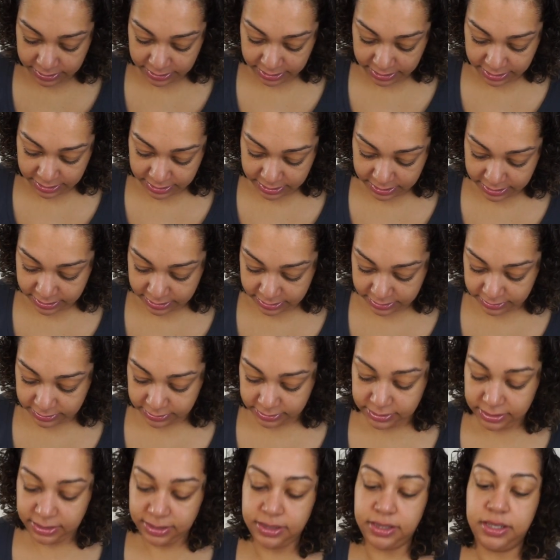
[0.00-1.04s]

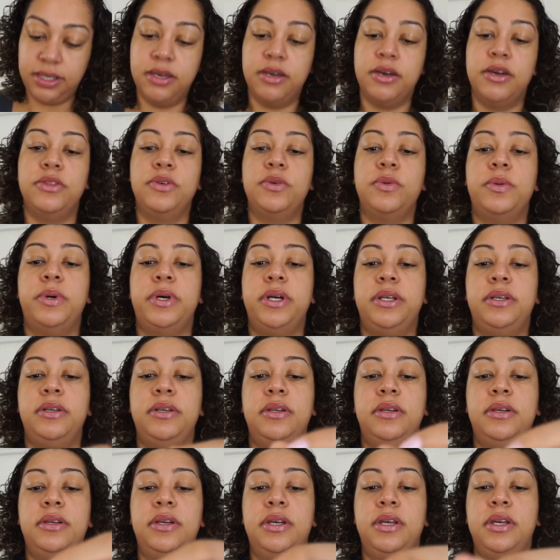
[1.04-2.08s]
and in the other one
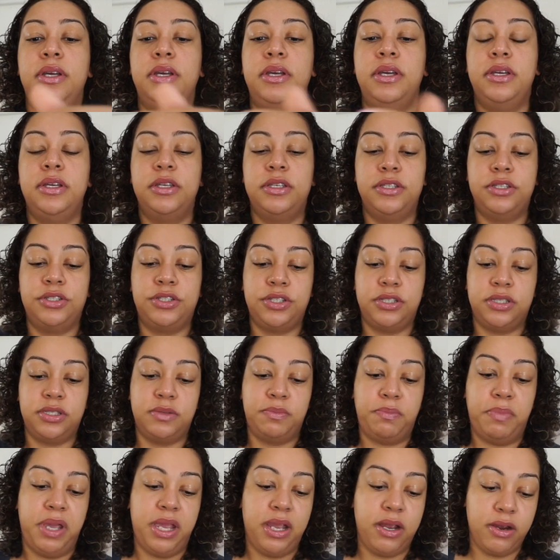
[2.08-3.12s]
it's just a
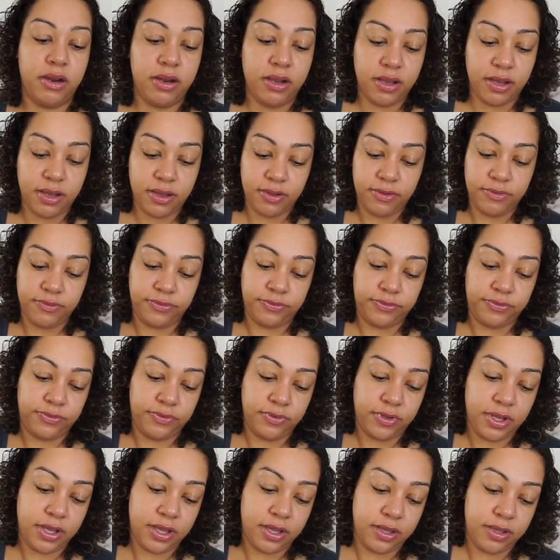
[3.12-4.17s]
pair of
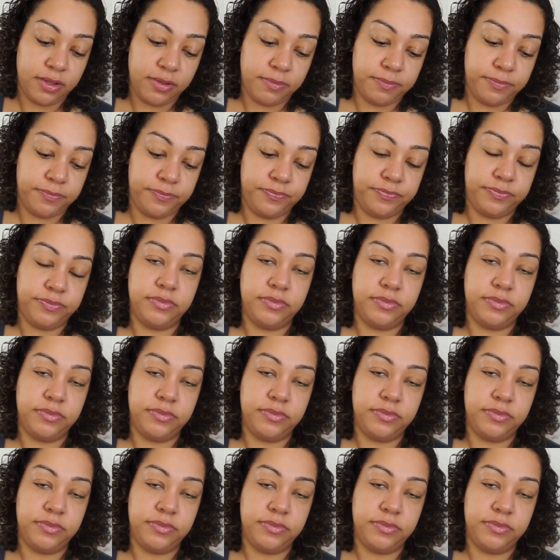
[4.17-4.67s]
um,